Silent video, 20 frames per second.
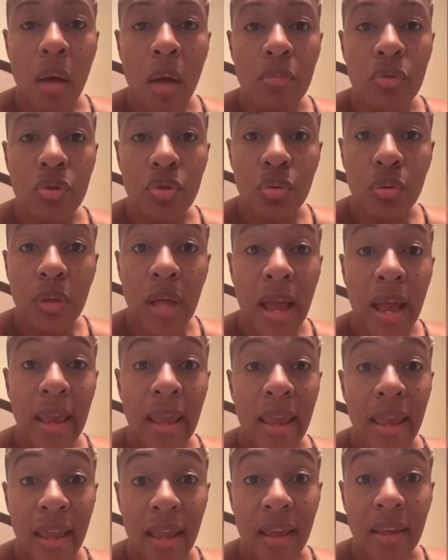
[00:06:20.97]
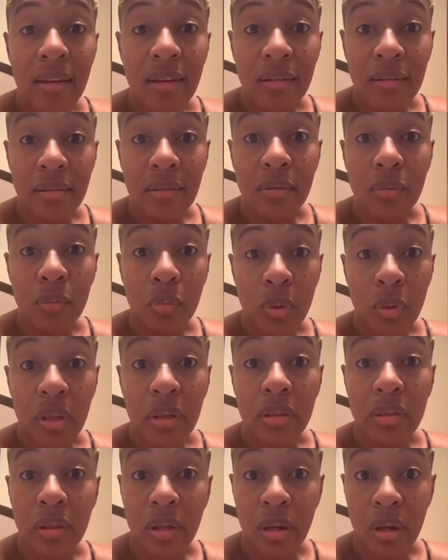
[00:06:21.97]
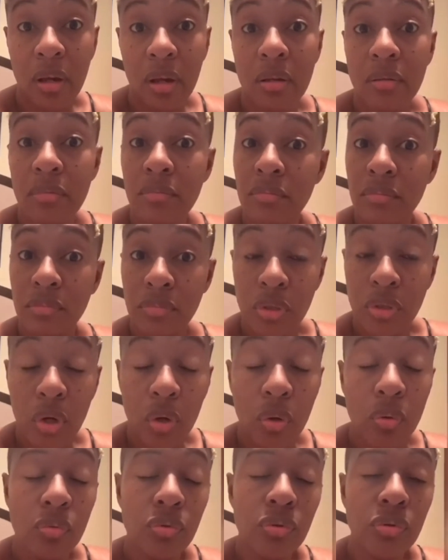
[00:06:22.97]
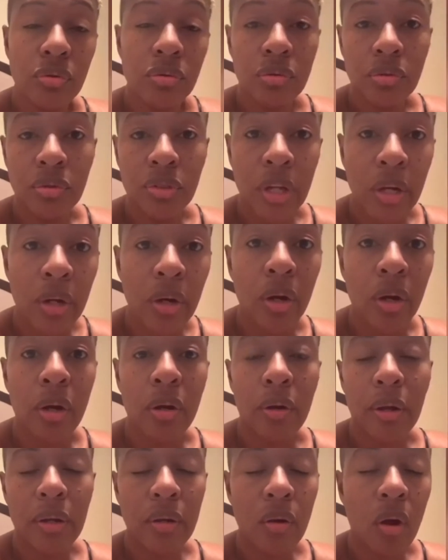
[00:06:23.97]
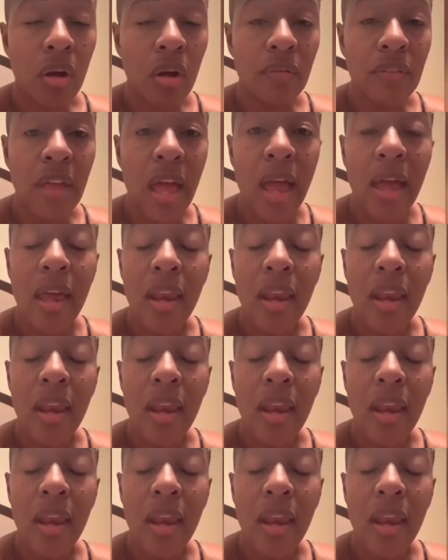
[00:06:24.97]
July hit with the no sugar and all that,